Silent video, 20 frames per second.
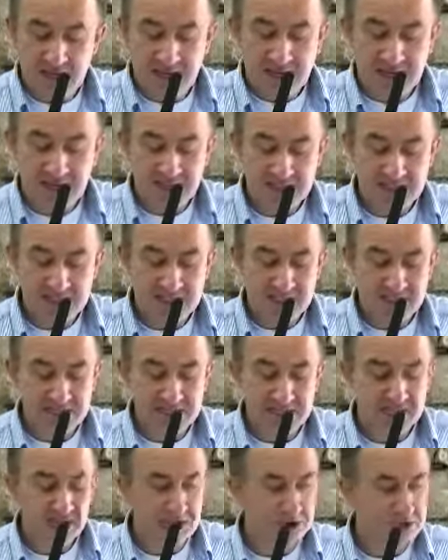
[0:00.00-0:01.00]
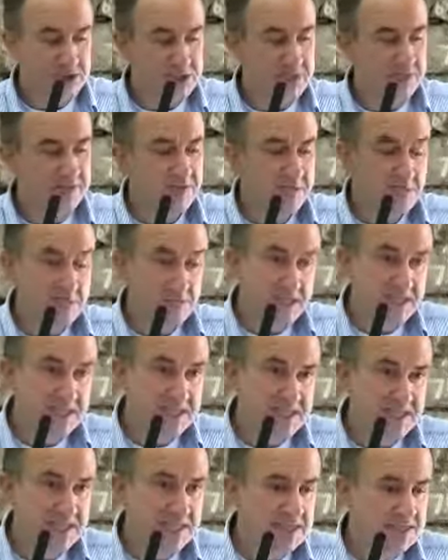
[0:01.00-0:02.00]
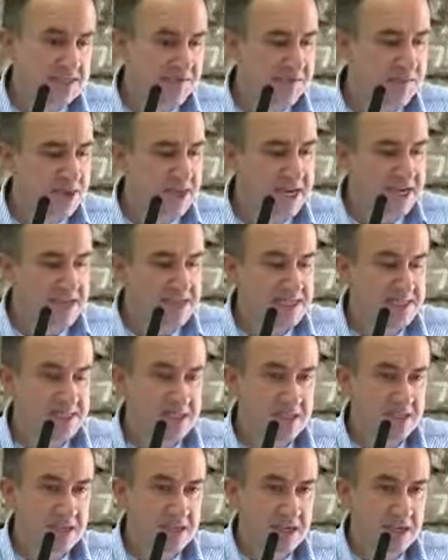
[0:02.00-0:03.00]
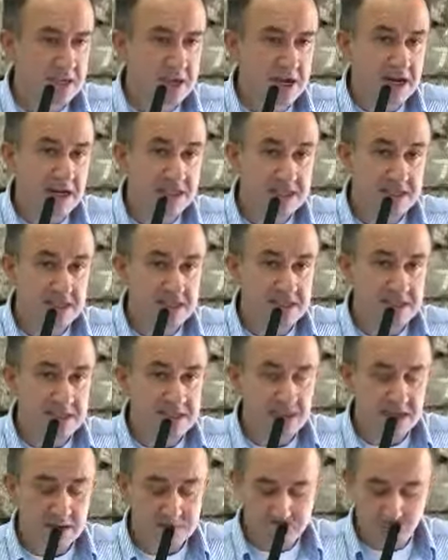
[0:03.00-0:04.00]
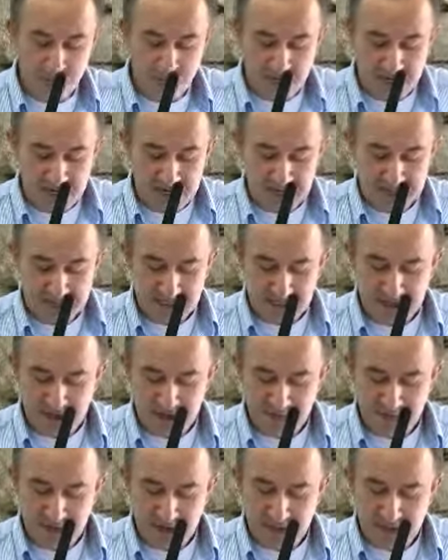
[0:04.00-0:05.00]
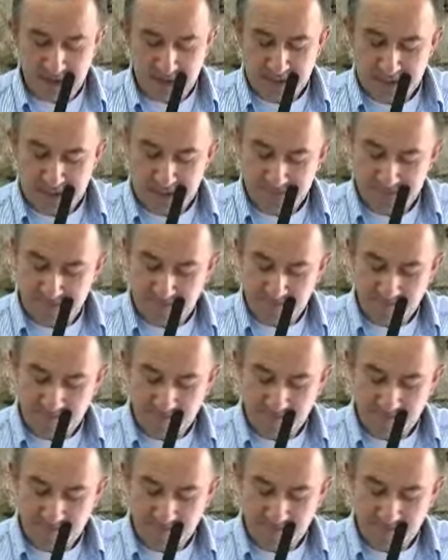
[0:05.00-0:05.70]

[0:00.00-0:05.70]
And this list includes giving people a sense of place, identity and pride in their environment,